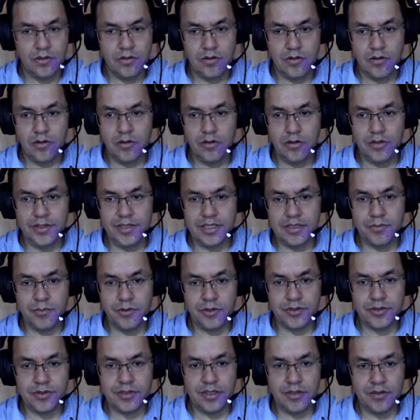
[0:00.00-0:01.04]
All these
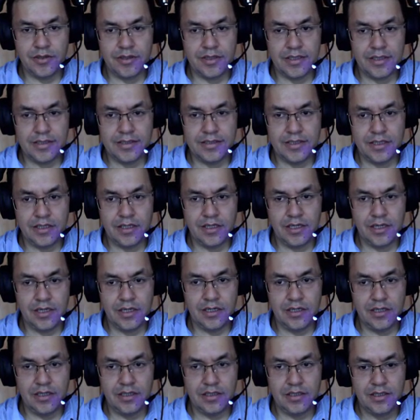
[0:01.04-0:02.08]
books that you can see
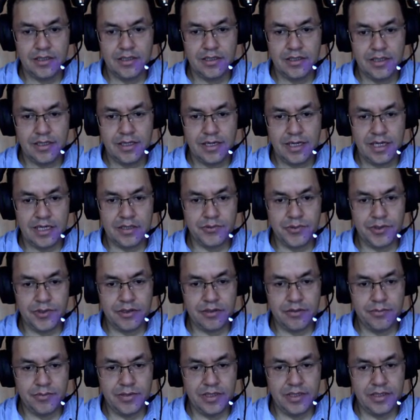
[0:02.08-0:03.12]
here, I
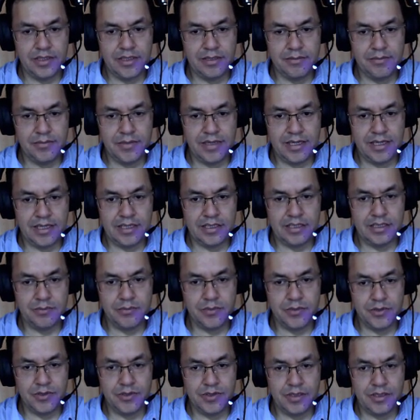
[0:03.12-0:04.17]
recommend them
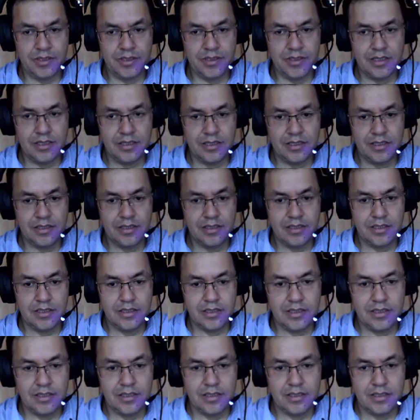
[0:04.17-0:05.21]
100%.
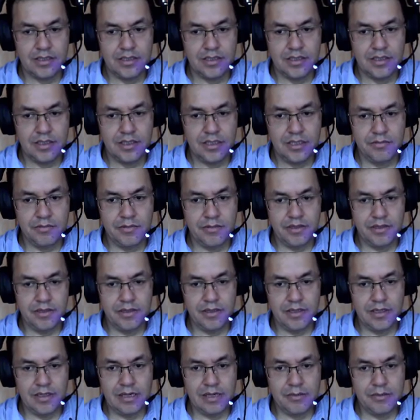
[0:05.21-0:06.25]
Even
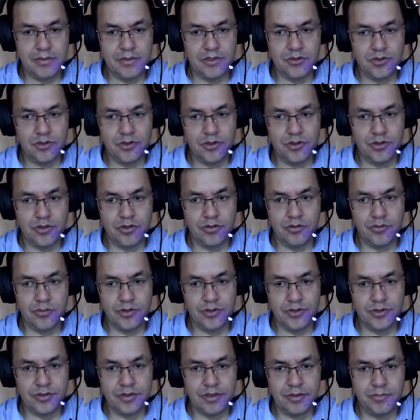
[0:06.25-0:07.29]
Amazon know
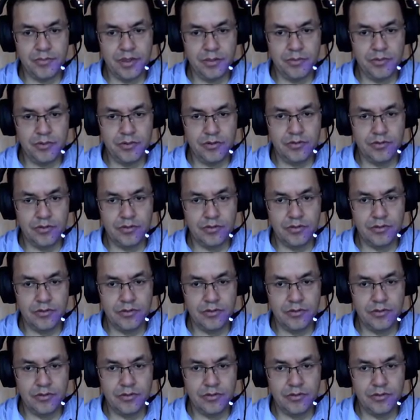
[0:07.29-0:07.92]
most of the people,